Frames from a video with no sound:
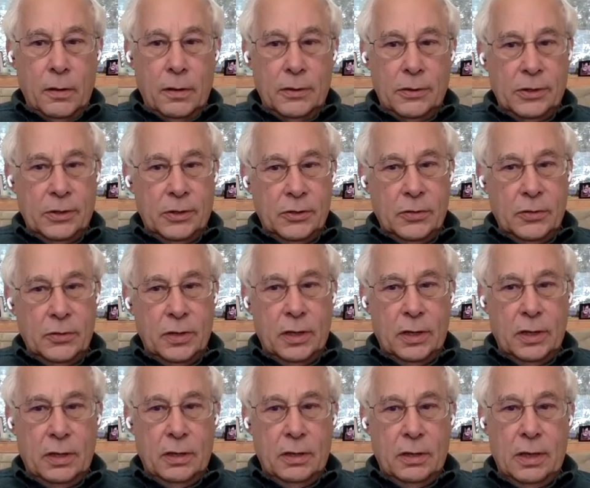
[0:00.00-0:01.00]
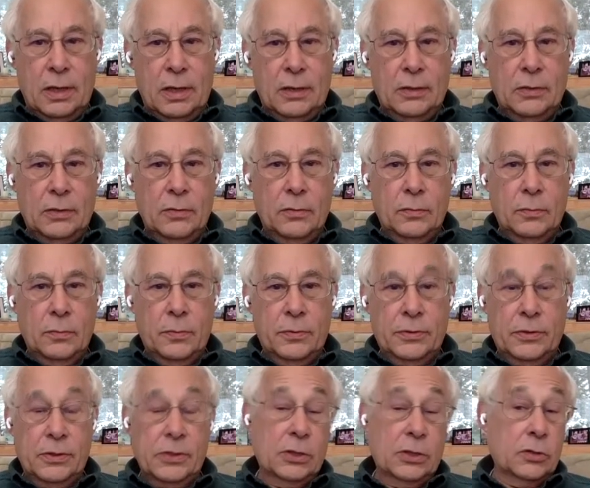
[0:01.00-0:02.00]
this country can take two
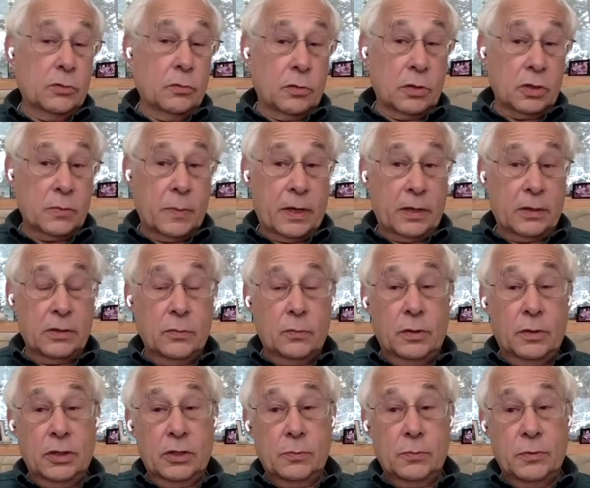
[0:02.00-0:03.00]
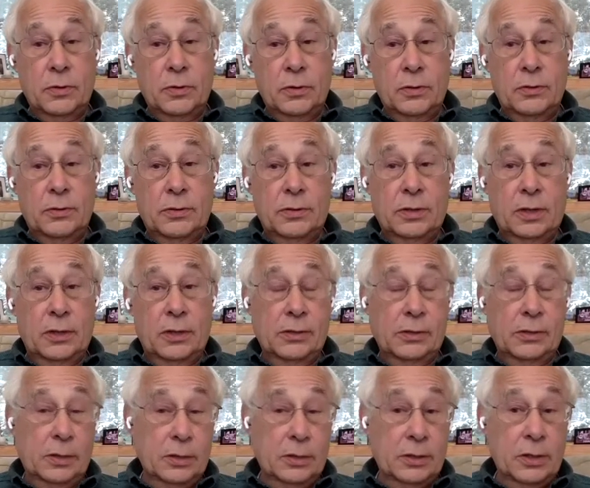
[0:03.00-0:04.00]
positions with respect to what it's produced:
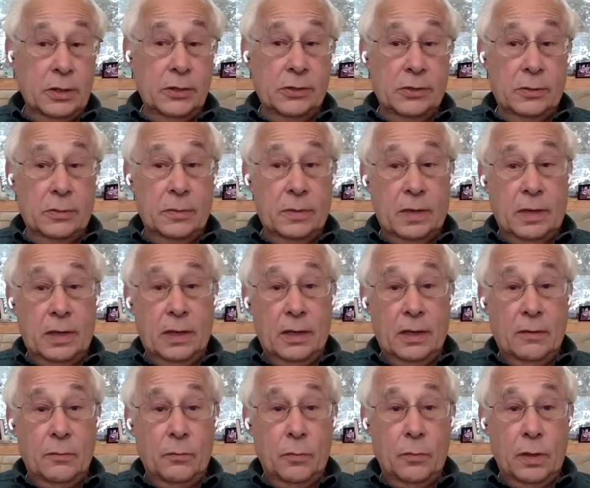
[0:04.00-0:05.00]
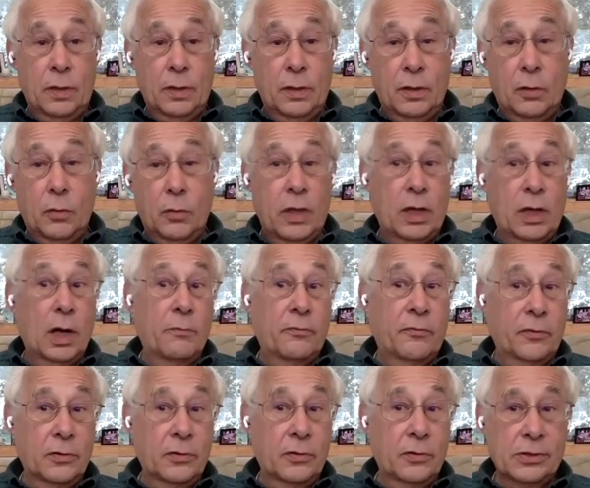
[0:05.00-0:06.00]
isolationism, and we come
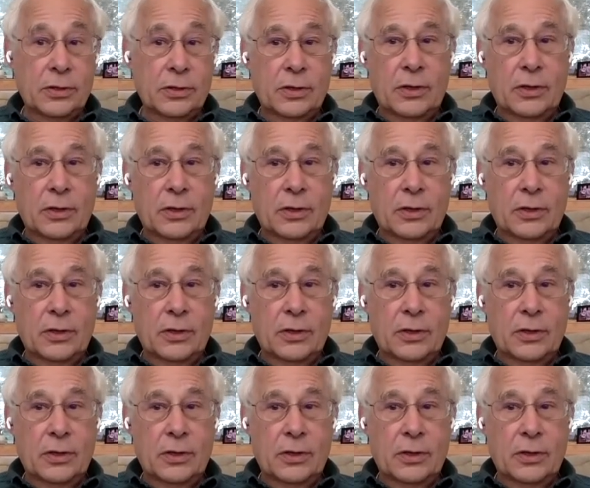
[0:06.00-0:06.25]
first.